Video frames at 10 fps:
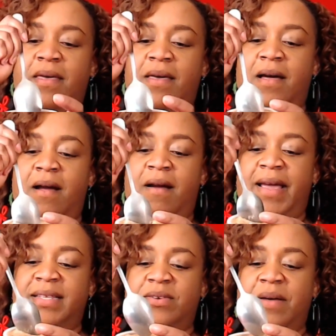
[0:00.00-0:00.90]
All
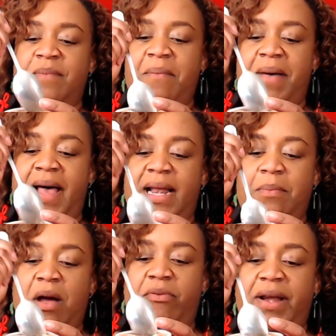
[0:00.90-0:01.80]
right, so in my mind,
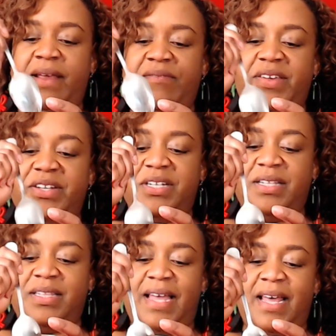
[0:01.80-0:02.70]
I'm already
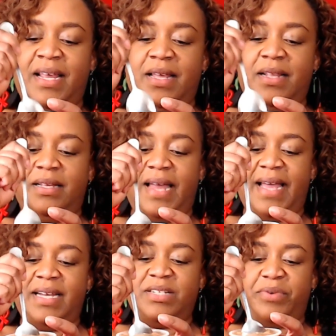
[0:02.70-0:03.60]
envisioning that the
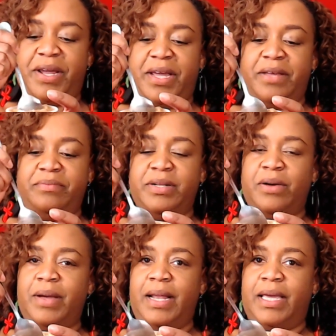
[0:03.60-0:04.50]
light is red.
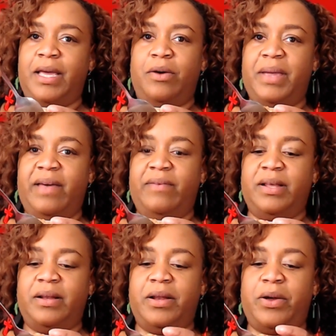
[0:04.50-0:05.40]
Don't act like y'all don't be having
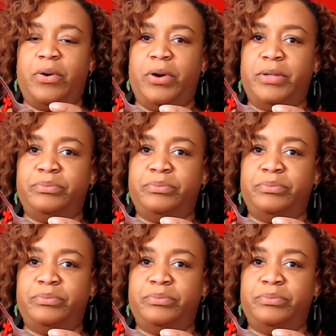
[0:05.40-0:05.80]
nothing in the car.